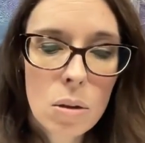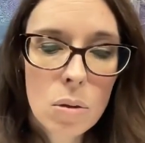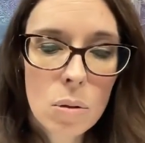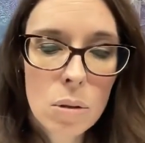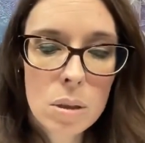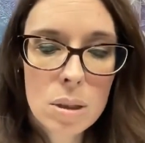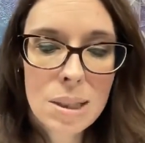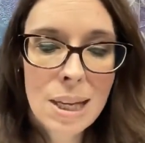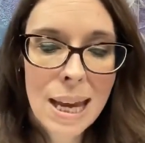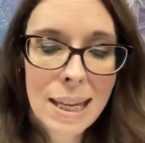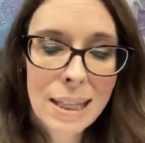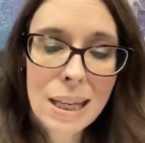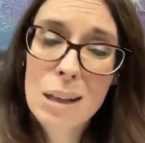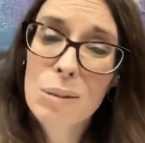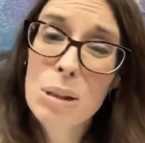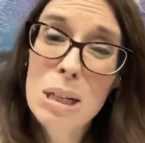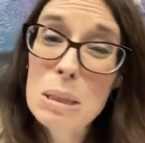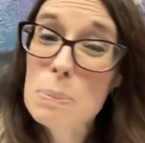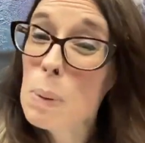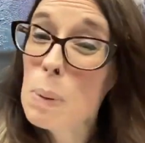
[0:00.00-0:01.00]
taking
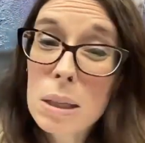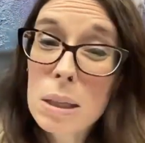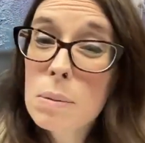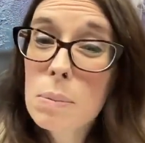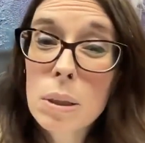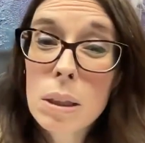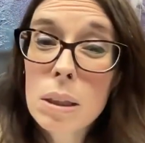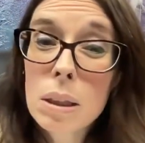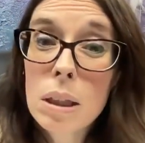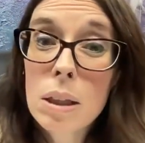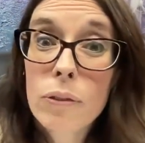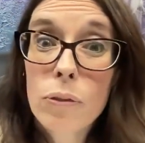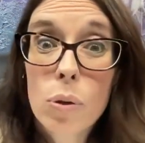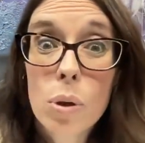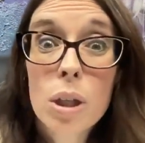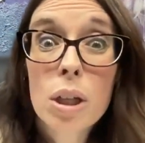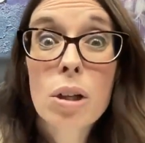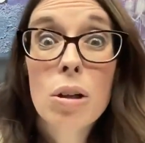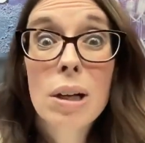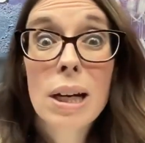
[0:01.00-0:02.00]
responsibility
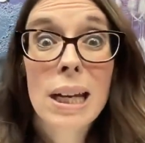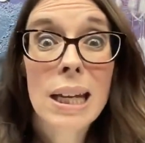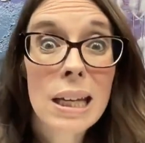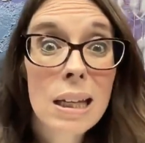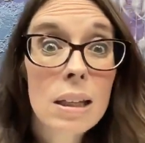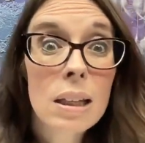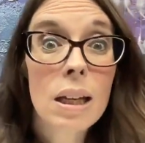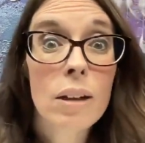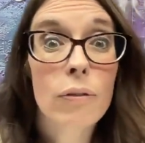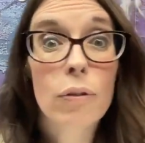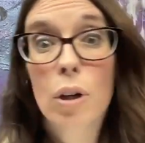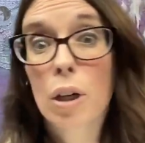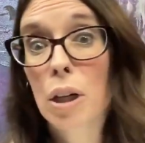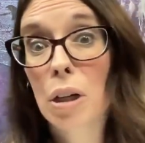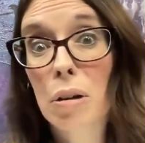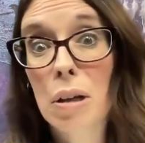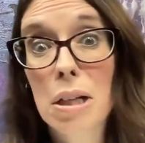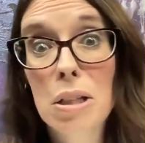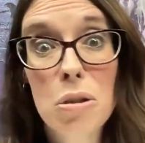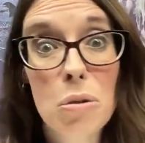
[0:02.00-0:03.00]
for your healing, for
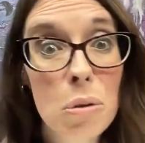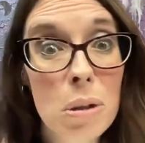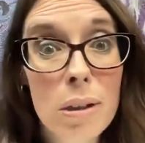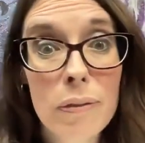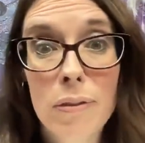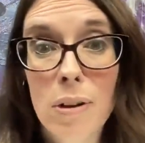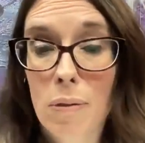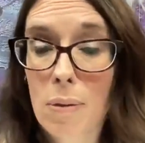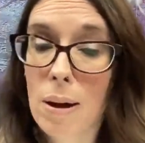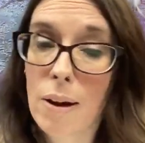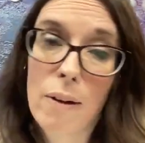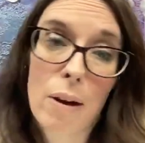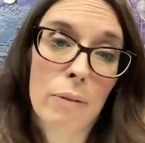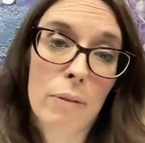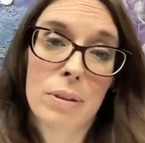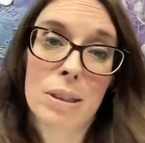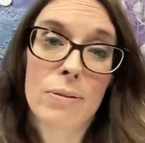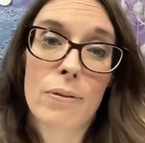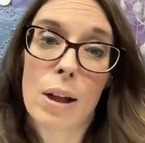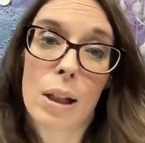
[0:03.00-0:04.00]
your intuitive
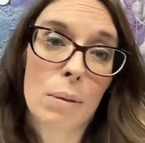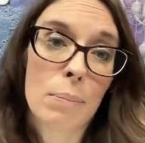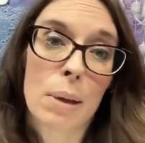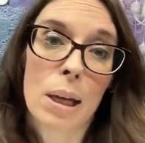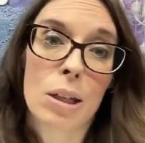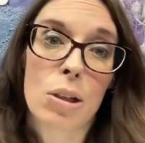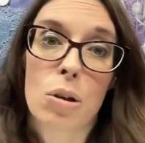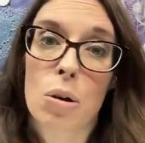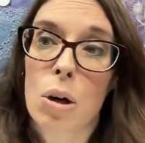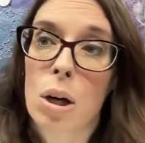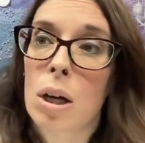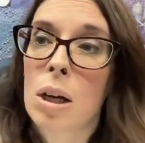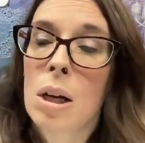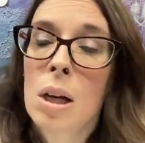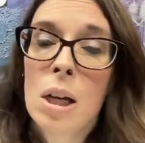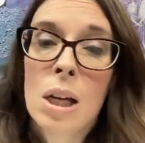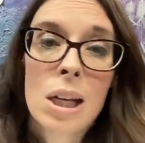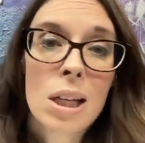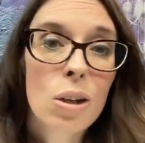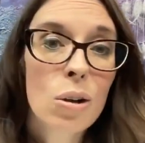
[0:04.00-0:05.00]
development, your
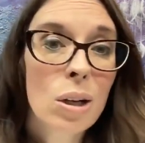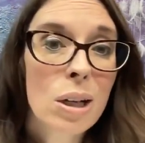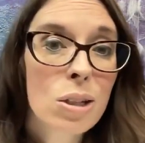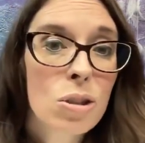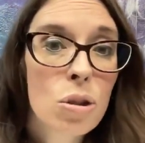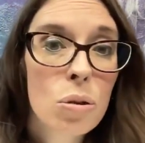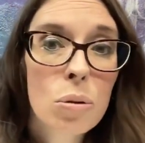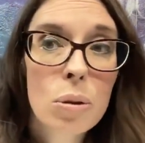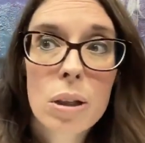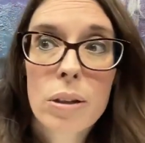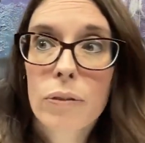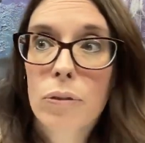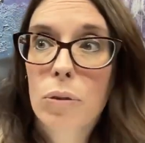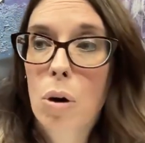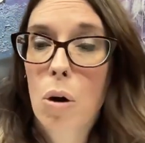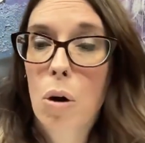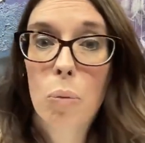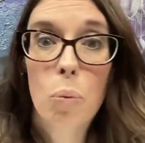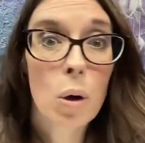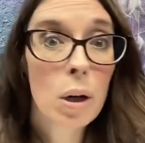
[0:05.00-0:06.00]
intuitive
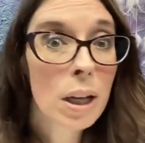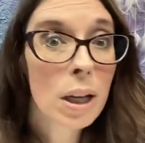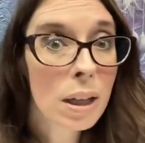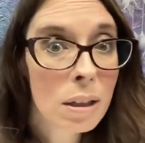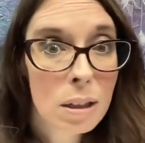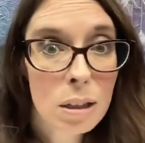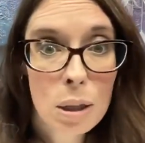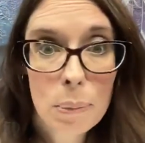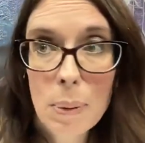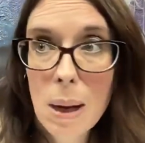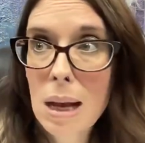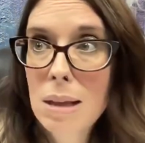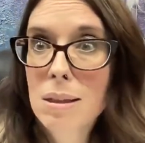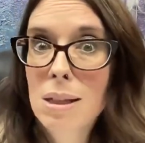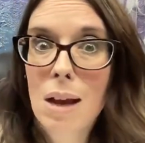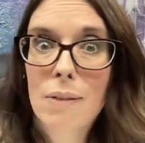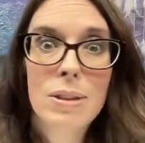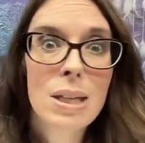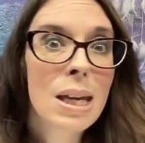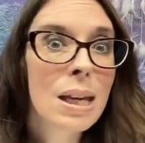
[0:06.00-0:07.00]
growth, working in your past
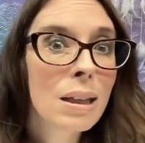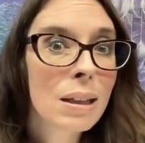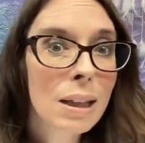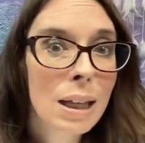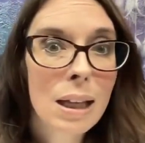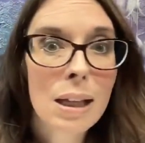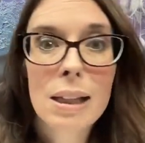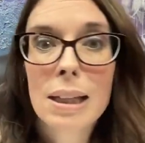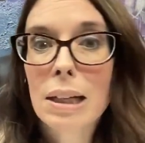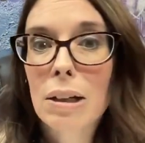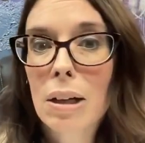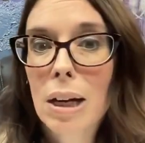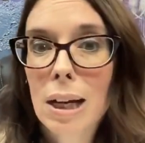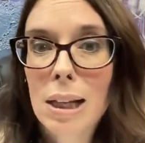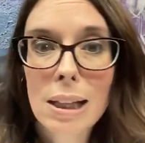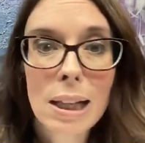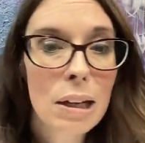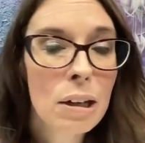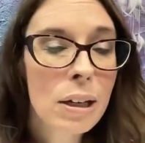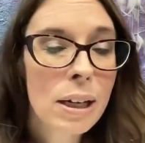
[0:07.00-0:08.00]
lives, healing, clearing,
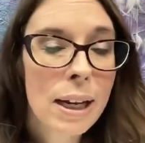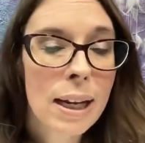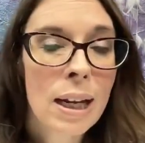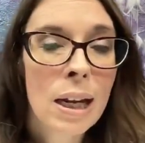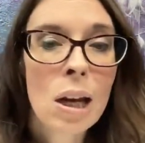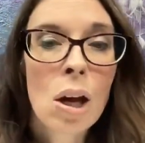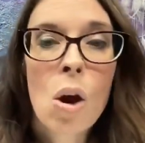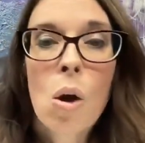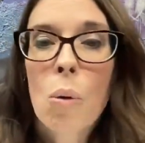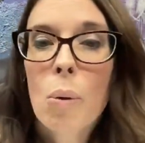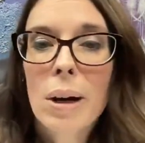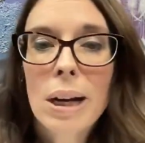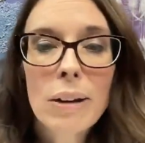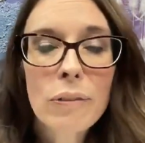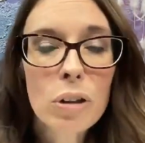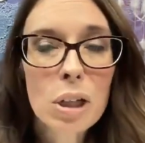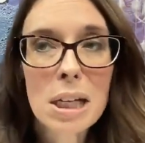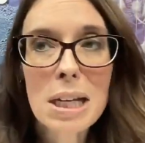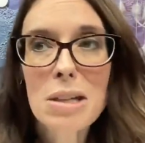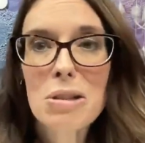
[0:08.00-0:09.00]
clarity,
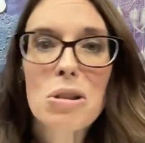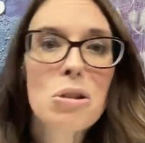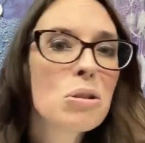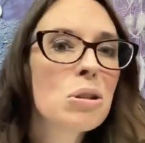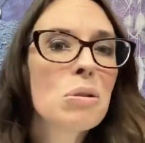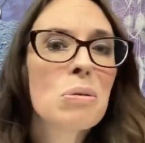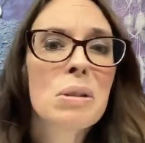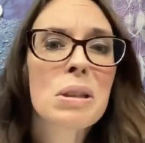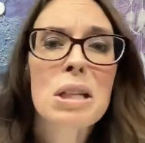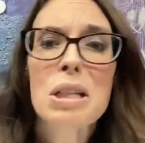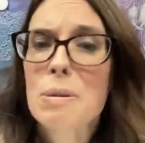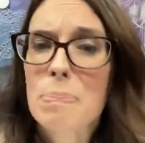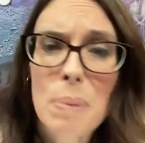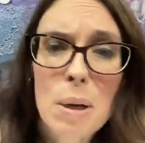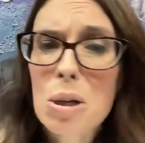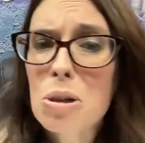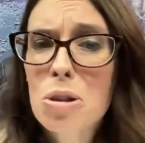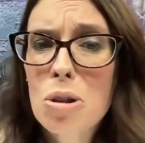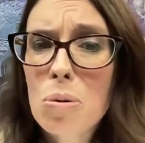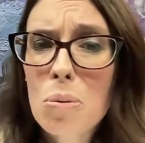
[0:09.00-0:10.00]
whatever it is you do in the
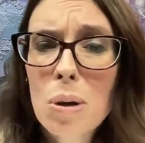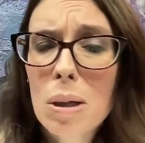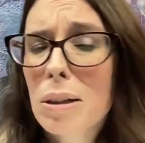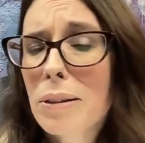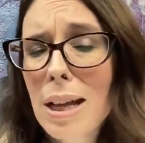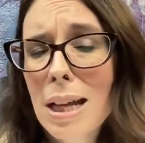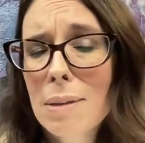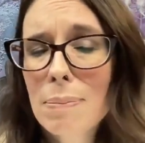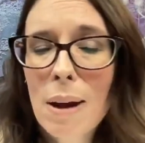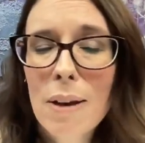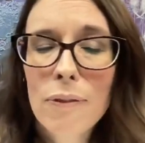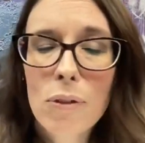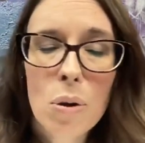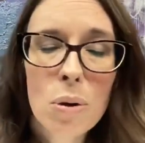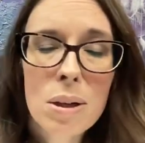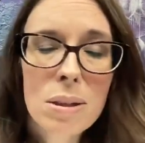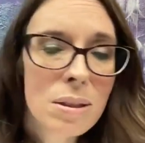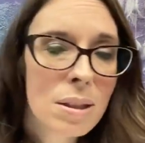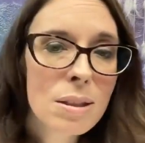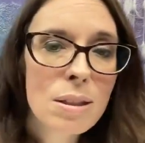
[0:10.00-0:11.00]
spiritual world. That's my
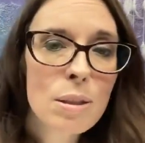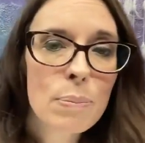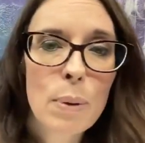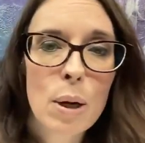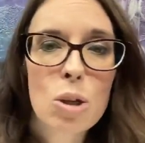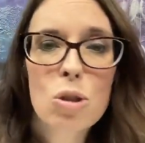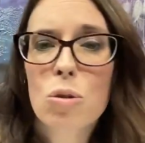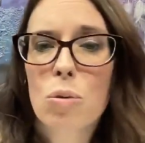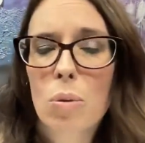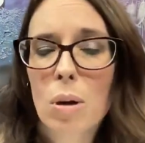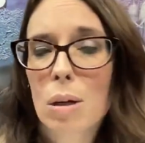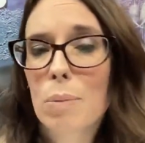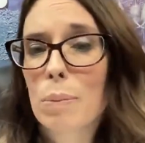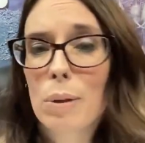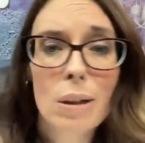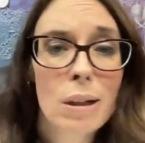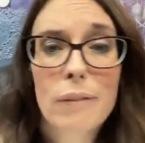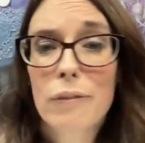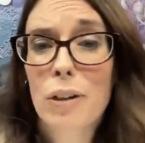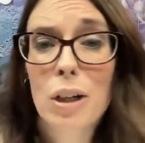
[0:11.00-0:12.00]
focus, is the spiritual world.
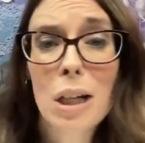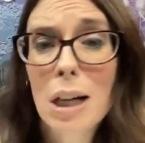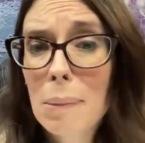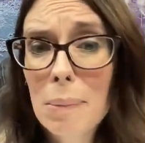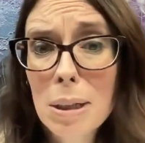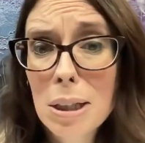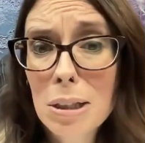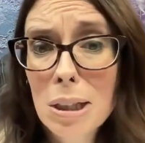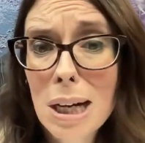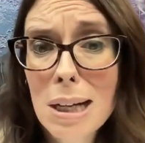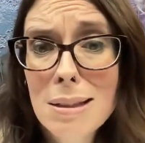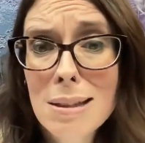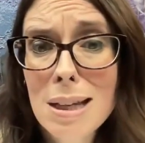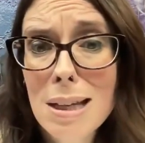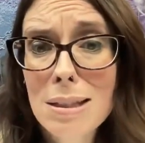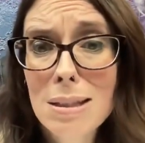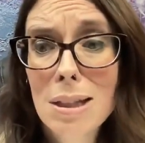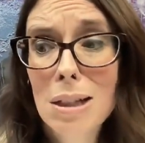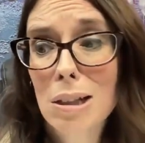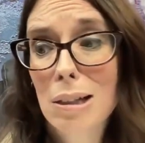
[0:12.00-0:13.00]
Well, if you're coming across
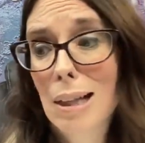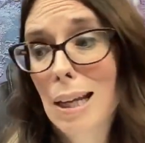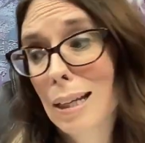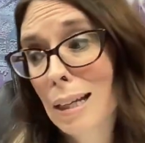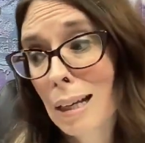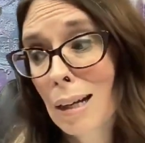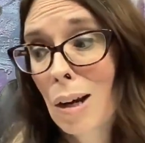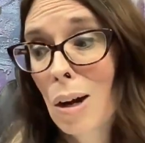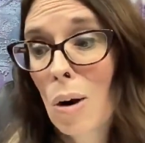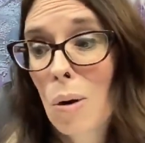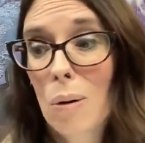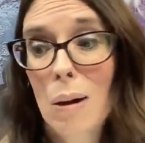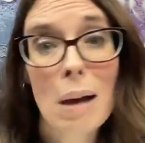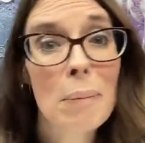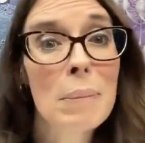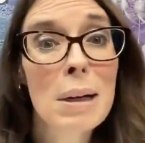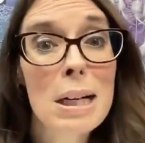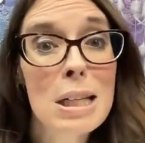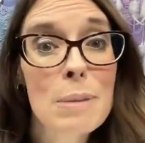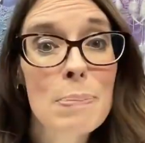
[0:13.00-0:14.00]
this and you're like, well, I'm
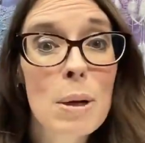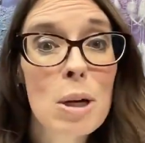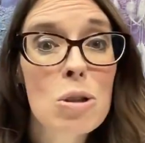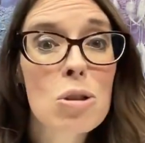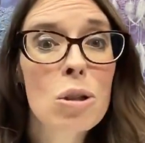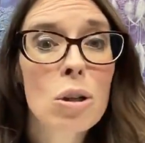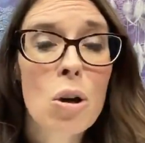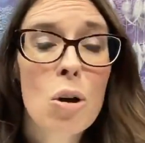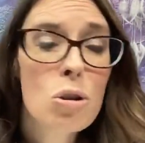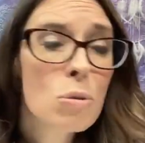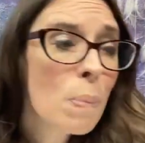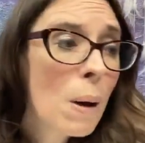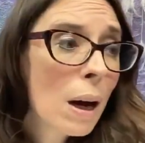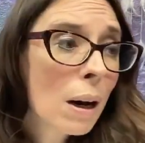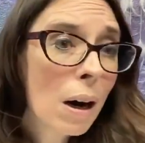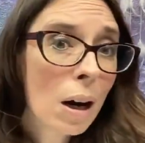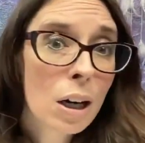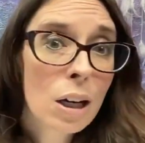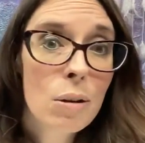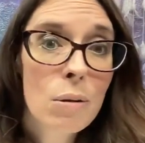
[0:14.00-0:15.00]
not a spiritual coach, but
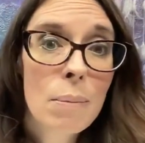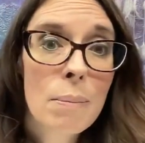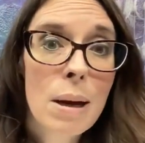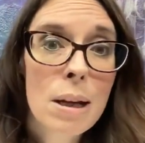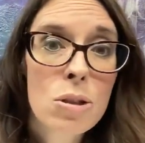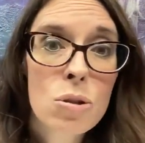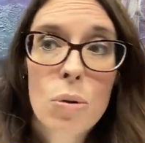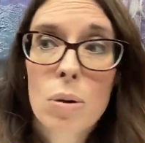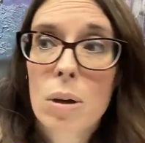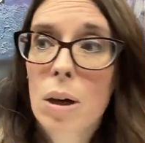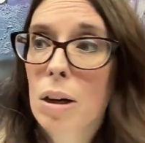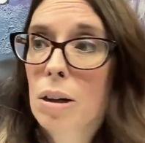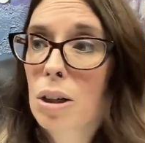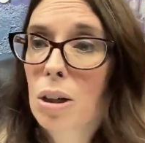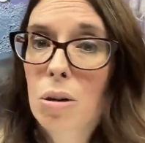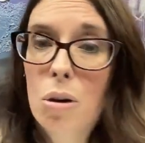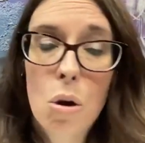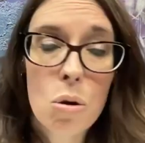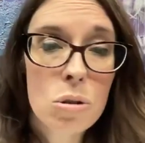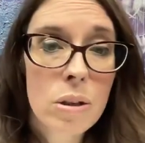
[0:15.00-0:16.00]
are you a mentor? Are you a
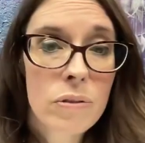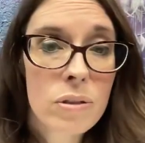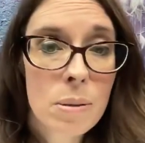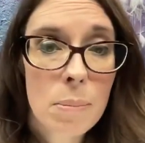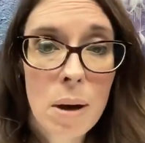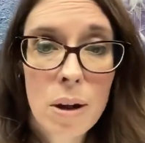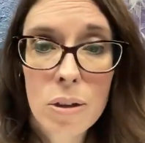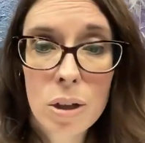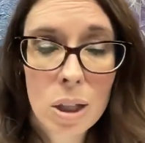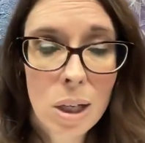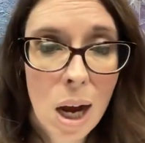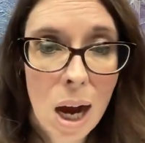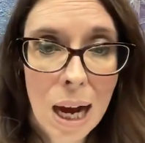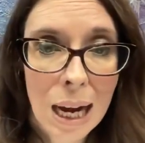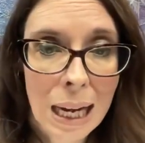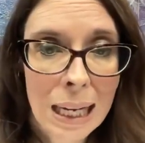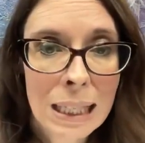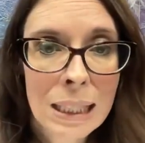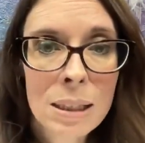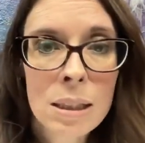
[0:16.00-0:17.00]
coach of some other
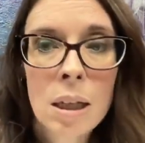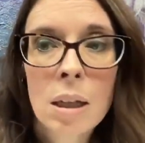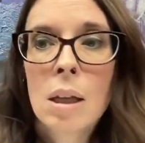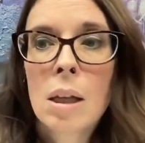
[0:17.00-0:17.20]
kind?